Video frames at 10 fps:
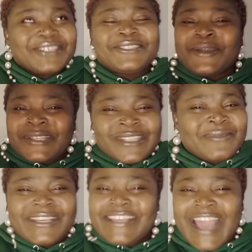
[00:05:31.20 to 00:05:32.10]
Trust
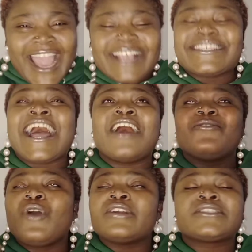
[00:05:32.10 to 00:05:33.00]
me, guys, I
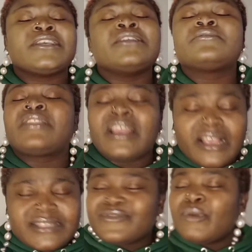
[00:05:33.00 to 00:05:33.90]
have gotten
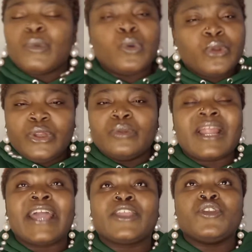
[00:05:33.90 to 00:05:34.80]
things from Olio.
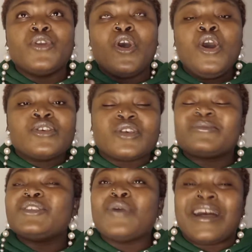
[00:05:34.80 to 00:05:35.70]
Like, you know,
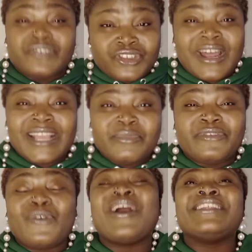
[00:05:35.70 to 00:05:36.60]
something you have tried
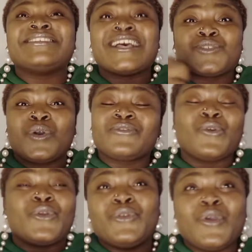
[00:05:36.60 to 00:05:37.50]
before and it has worked
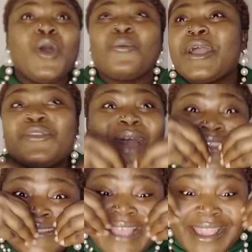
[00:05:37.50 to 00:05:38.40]
for you. When you are
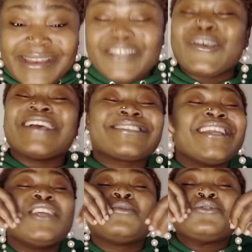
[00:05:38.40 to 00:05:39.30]
saying it, you are
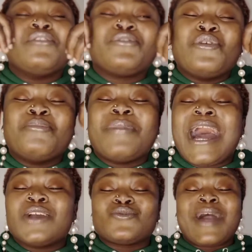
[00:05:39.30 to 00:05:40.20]
saying it with your full
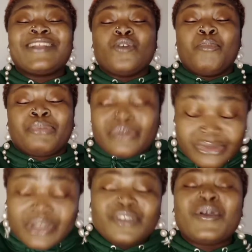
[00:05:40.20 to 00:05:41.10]
mouth wide open.